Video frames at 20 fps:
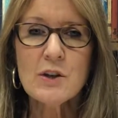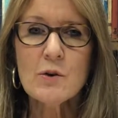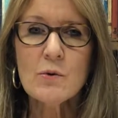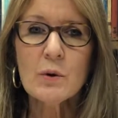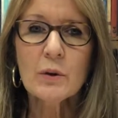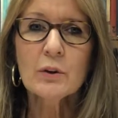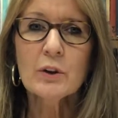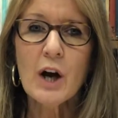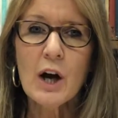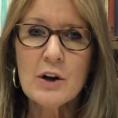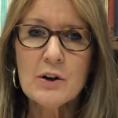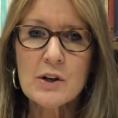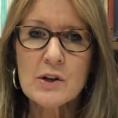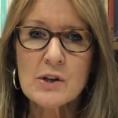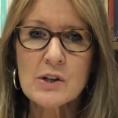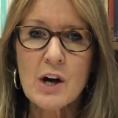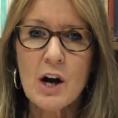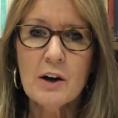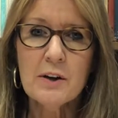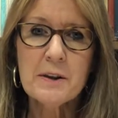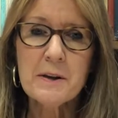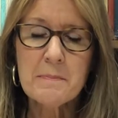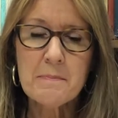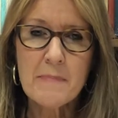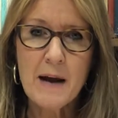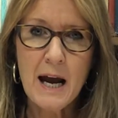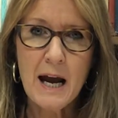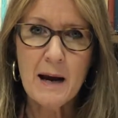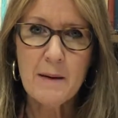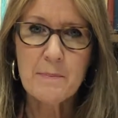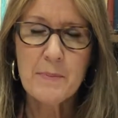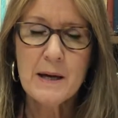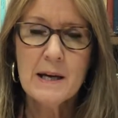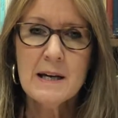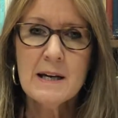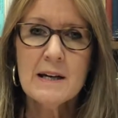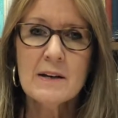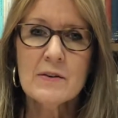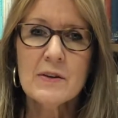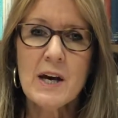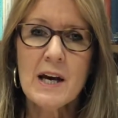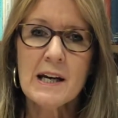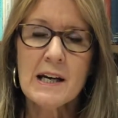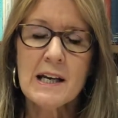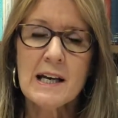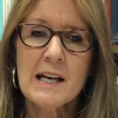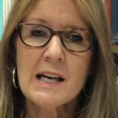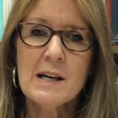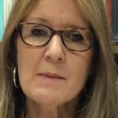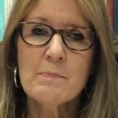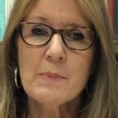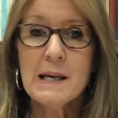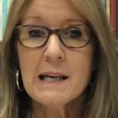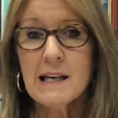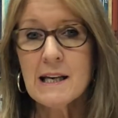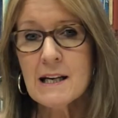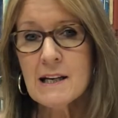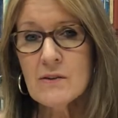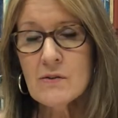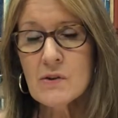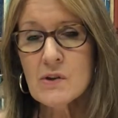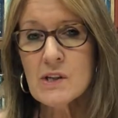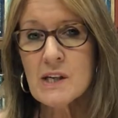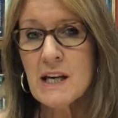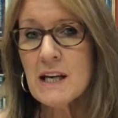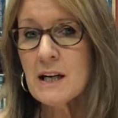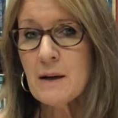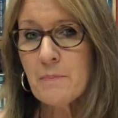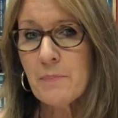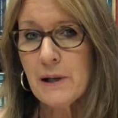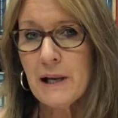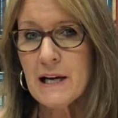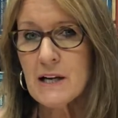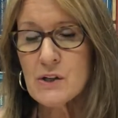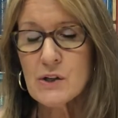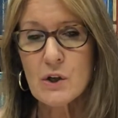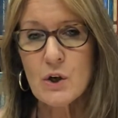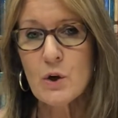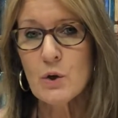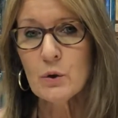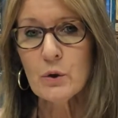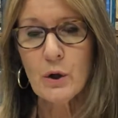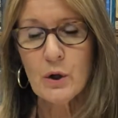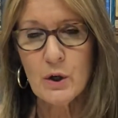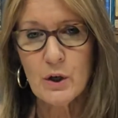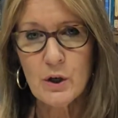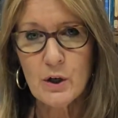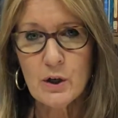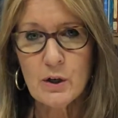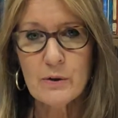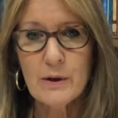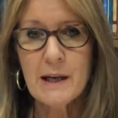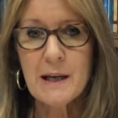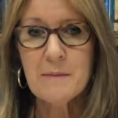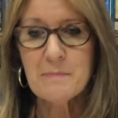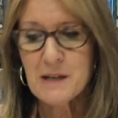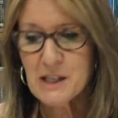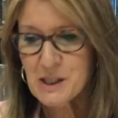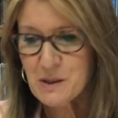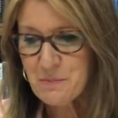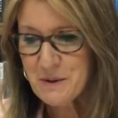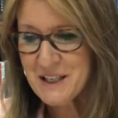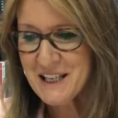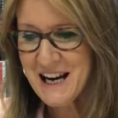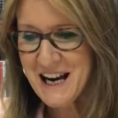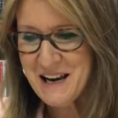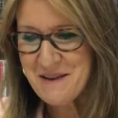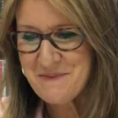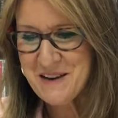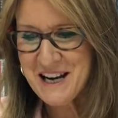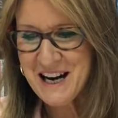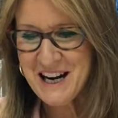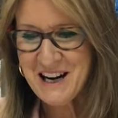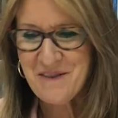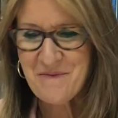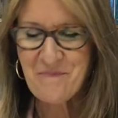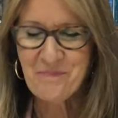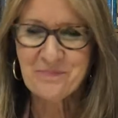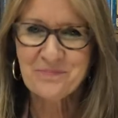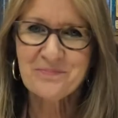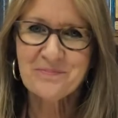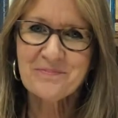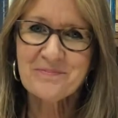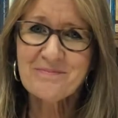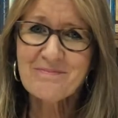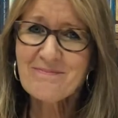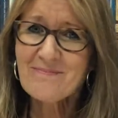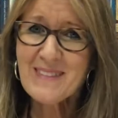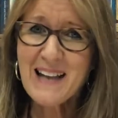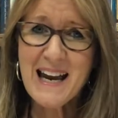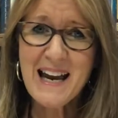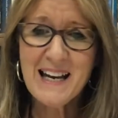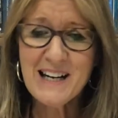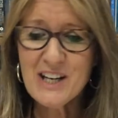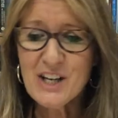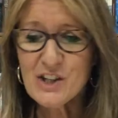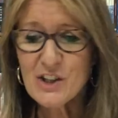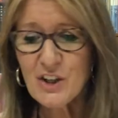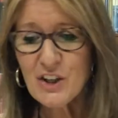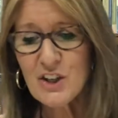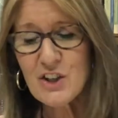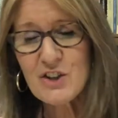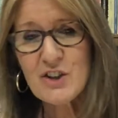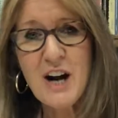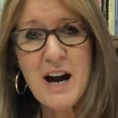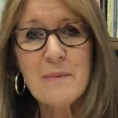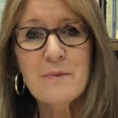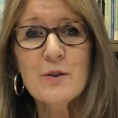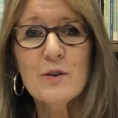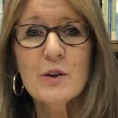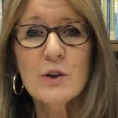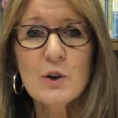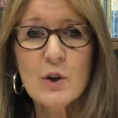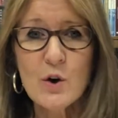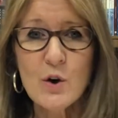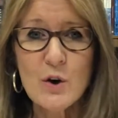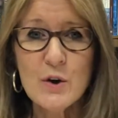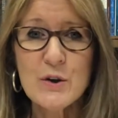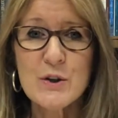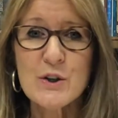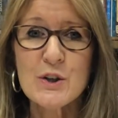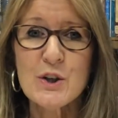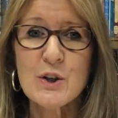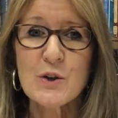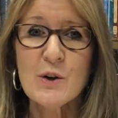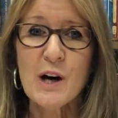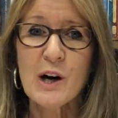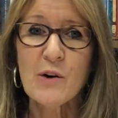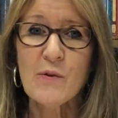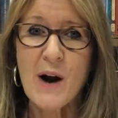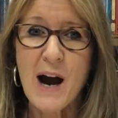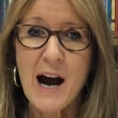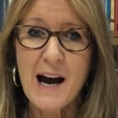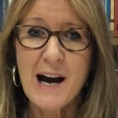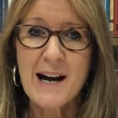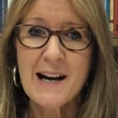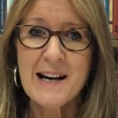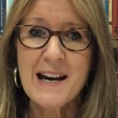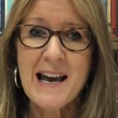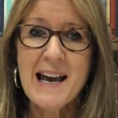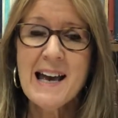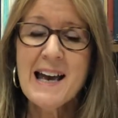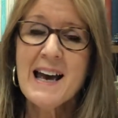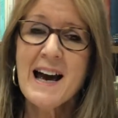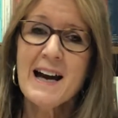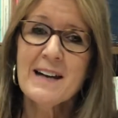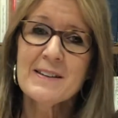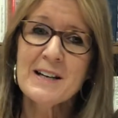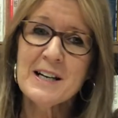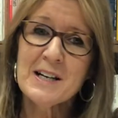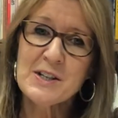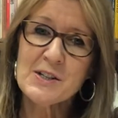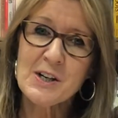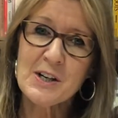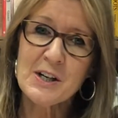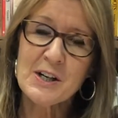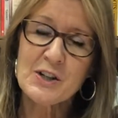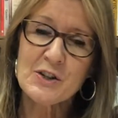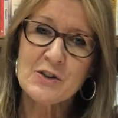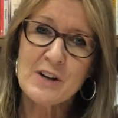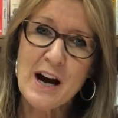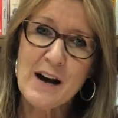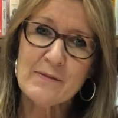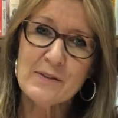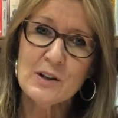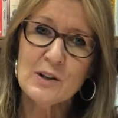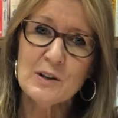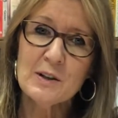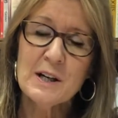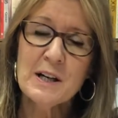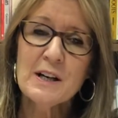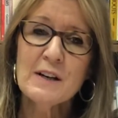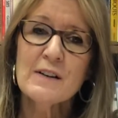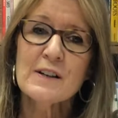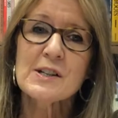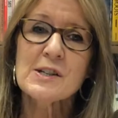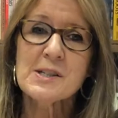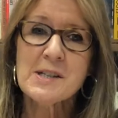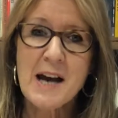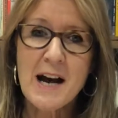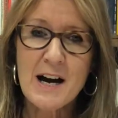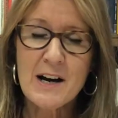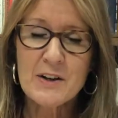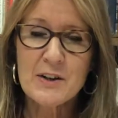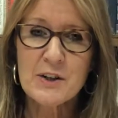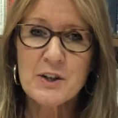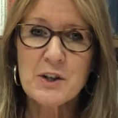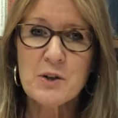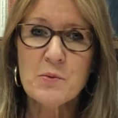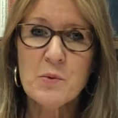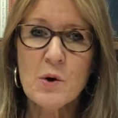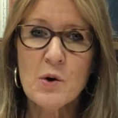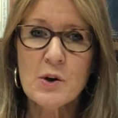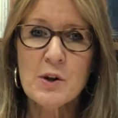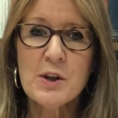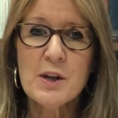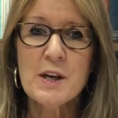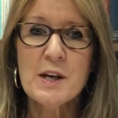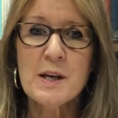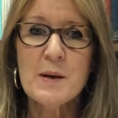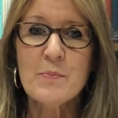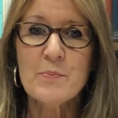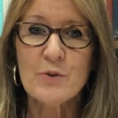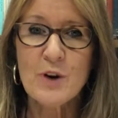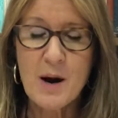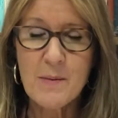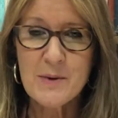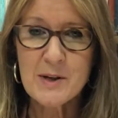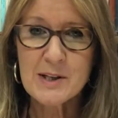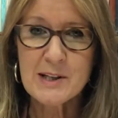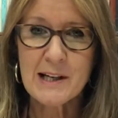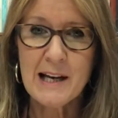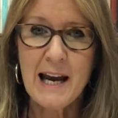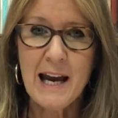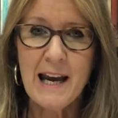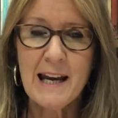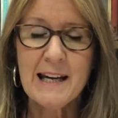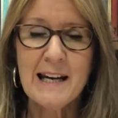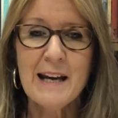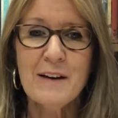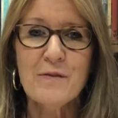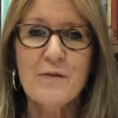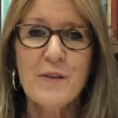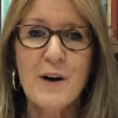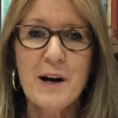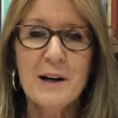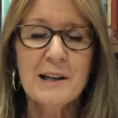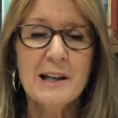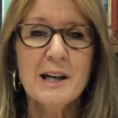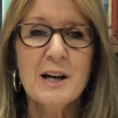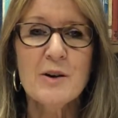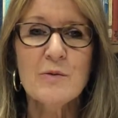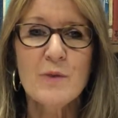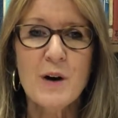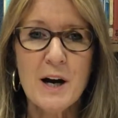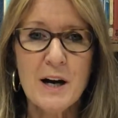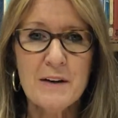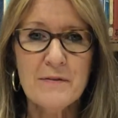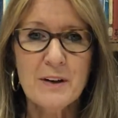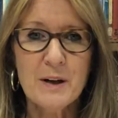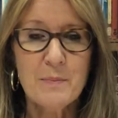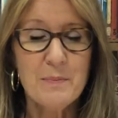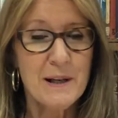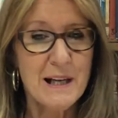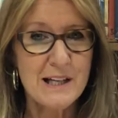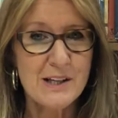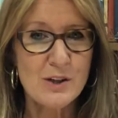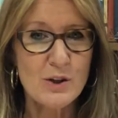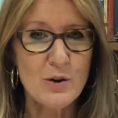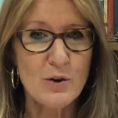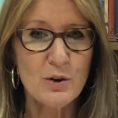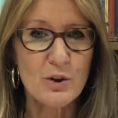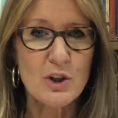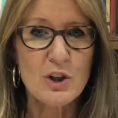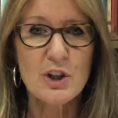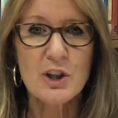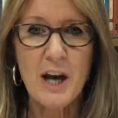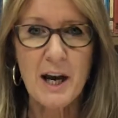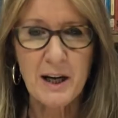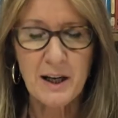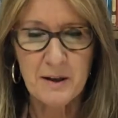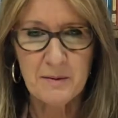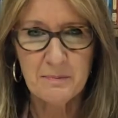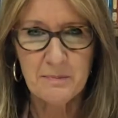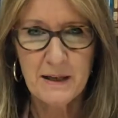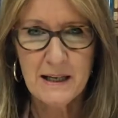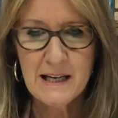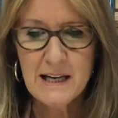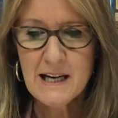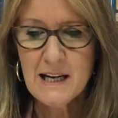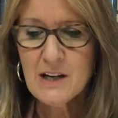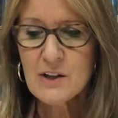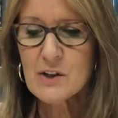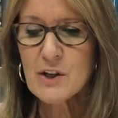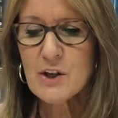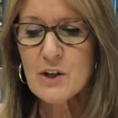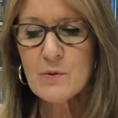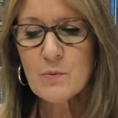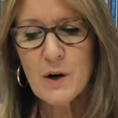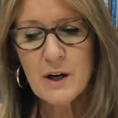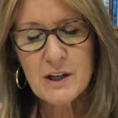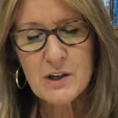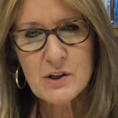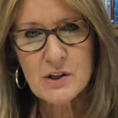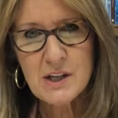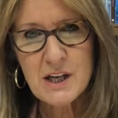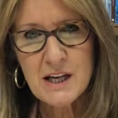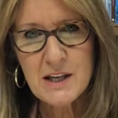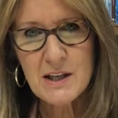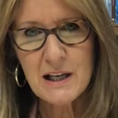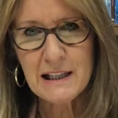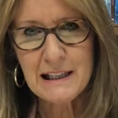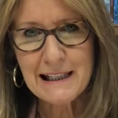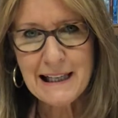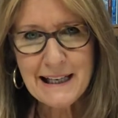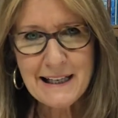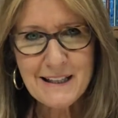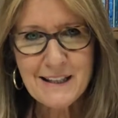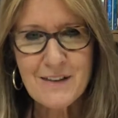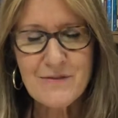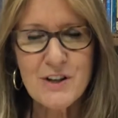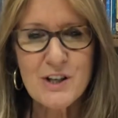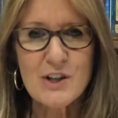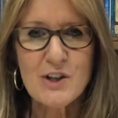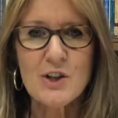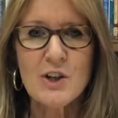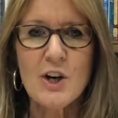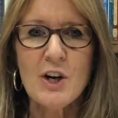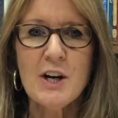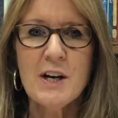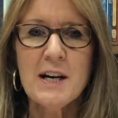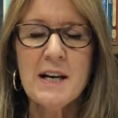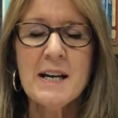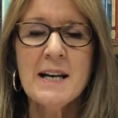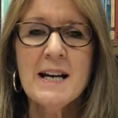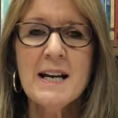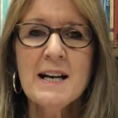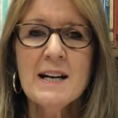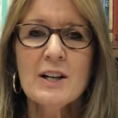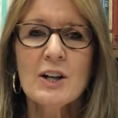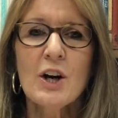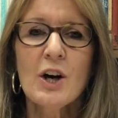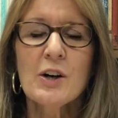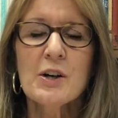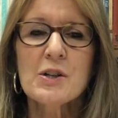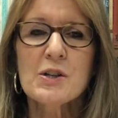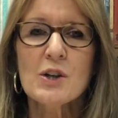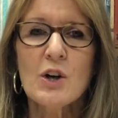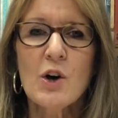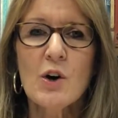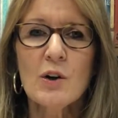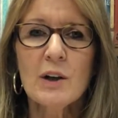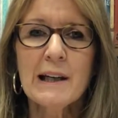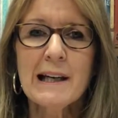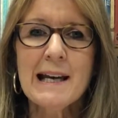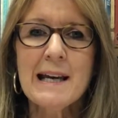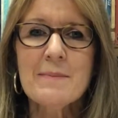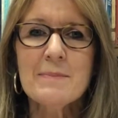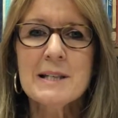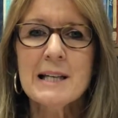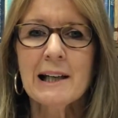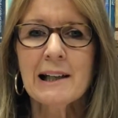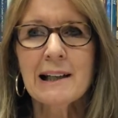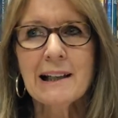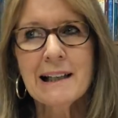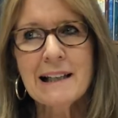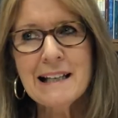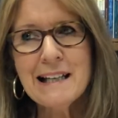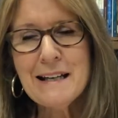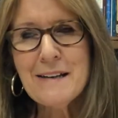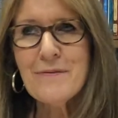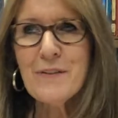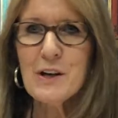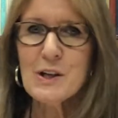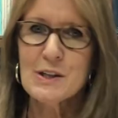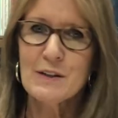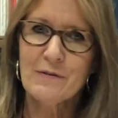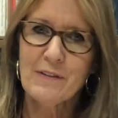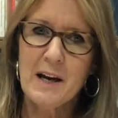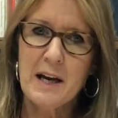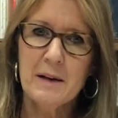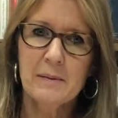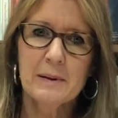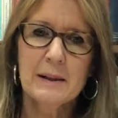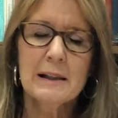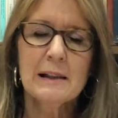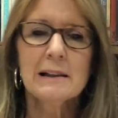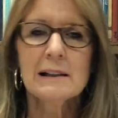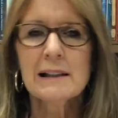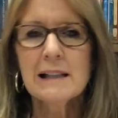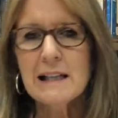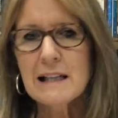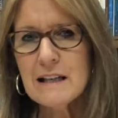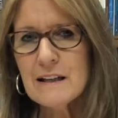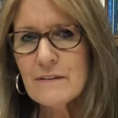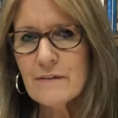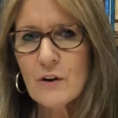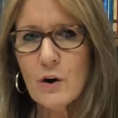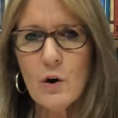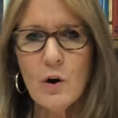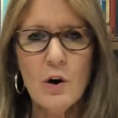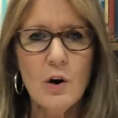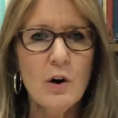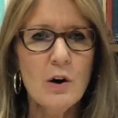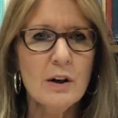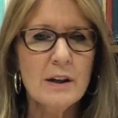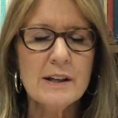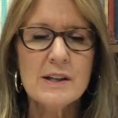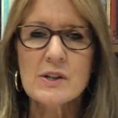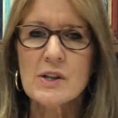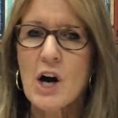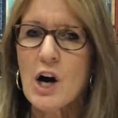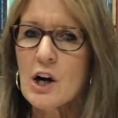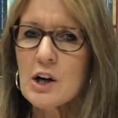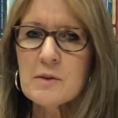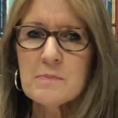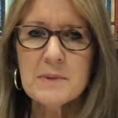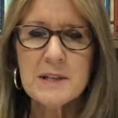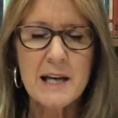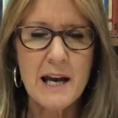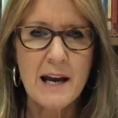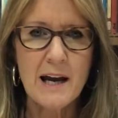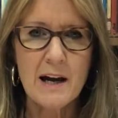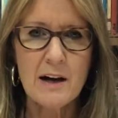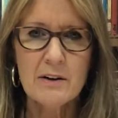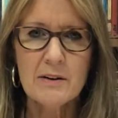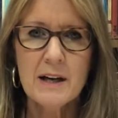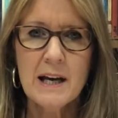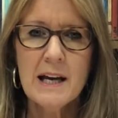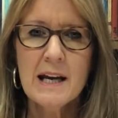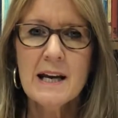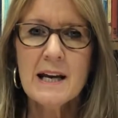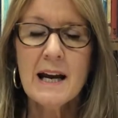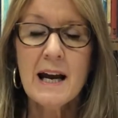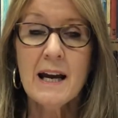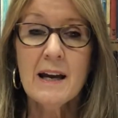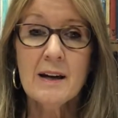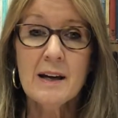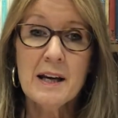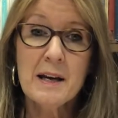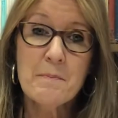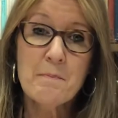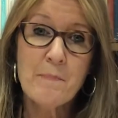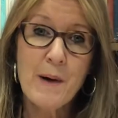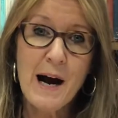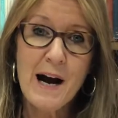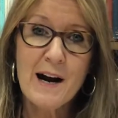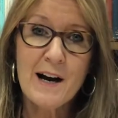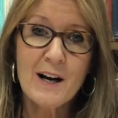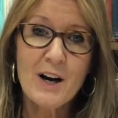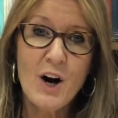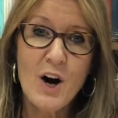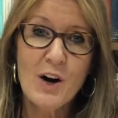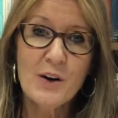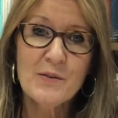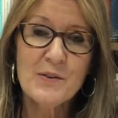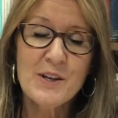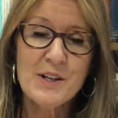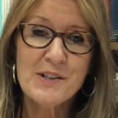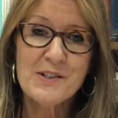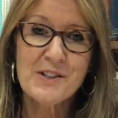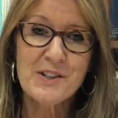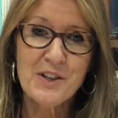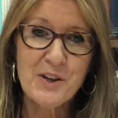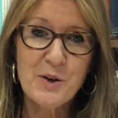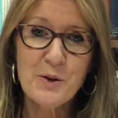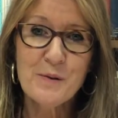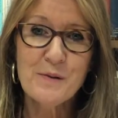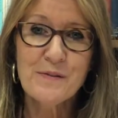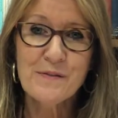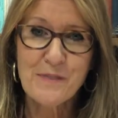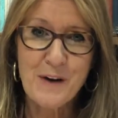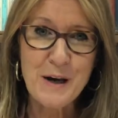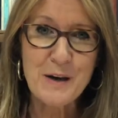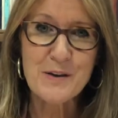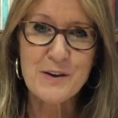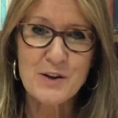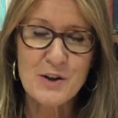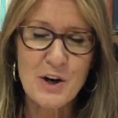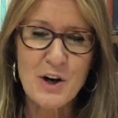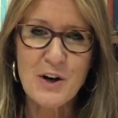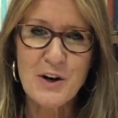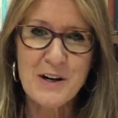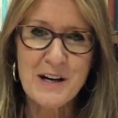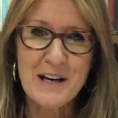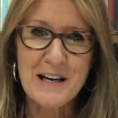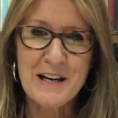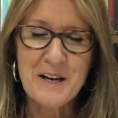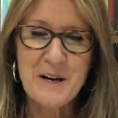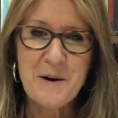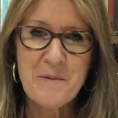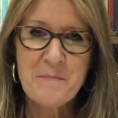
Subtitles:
will notice on the map that he begins in a place called Ur in Mesopotamia, and he's going to travel north to Haran, and then he's going to travel south toward the promised land and finally arrive in a place called Shechem. So you want to see the length of this journey. God is calling him to leave his family, leave all his hometown, and embark on this new faith journey.